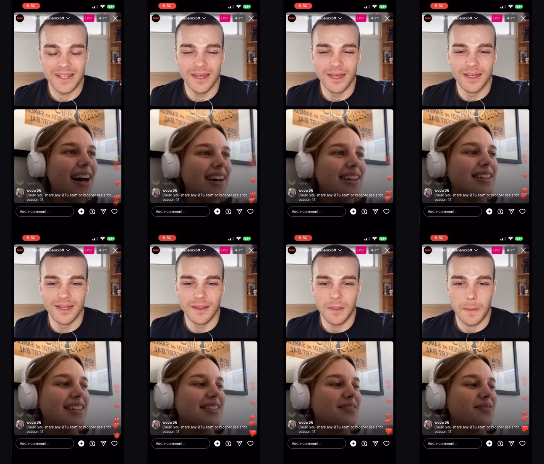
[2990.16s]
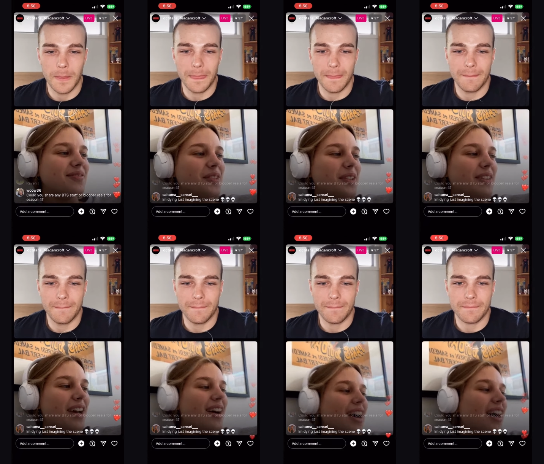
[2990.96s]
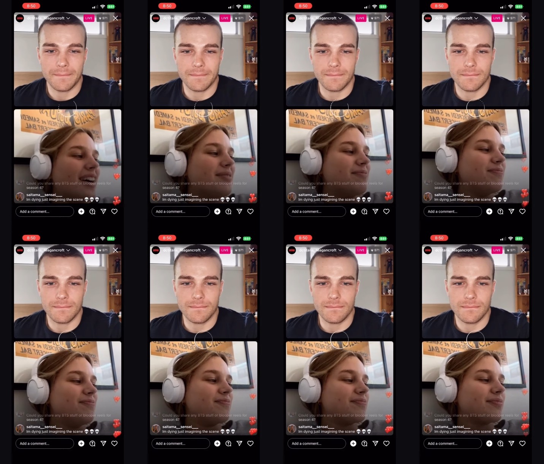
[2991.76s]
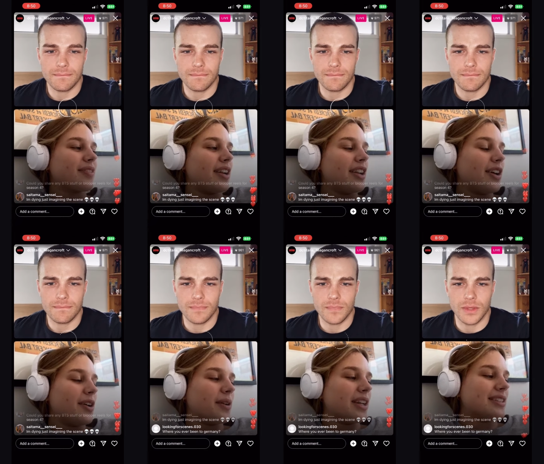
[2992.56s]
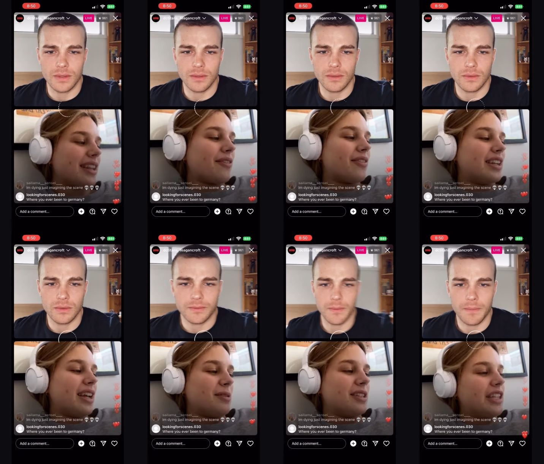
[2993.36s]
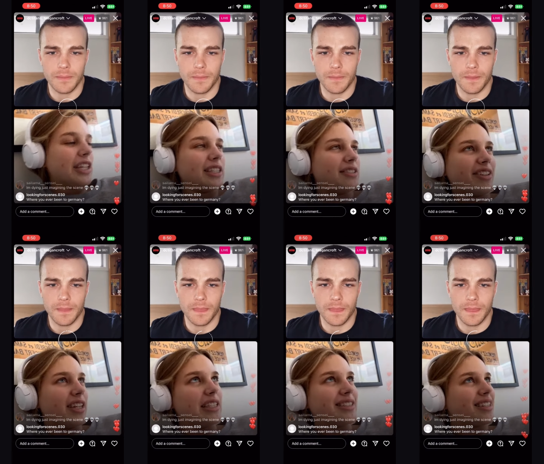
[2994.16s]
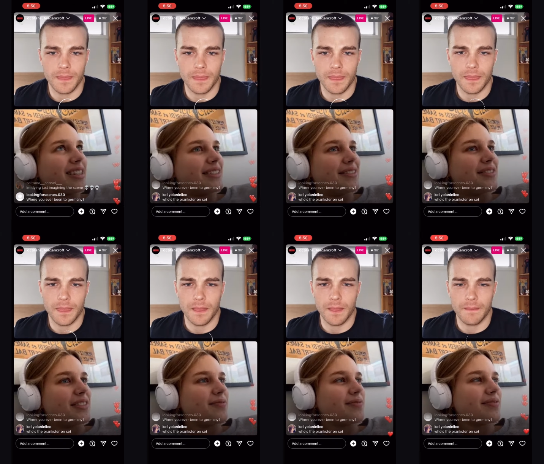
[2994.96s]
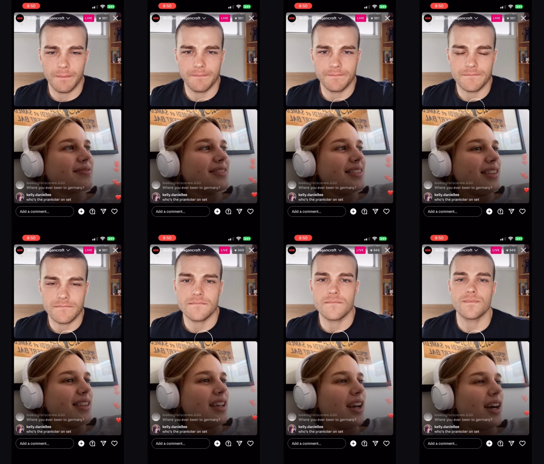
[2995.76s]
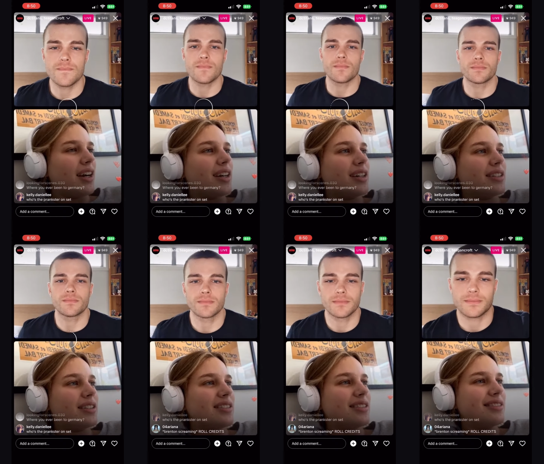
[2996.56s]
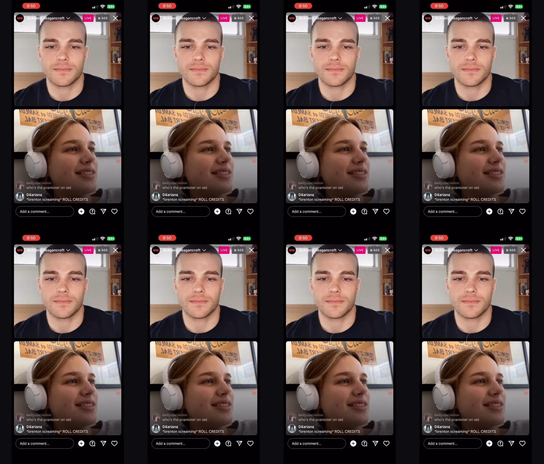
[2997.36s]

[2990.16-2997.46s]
Speaker 1: uh, um, I don't know. What else I mean, funny stuff. Uh,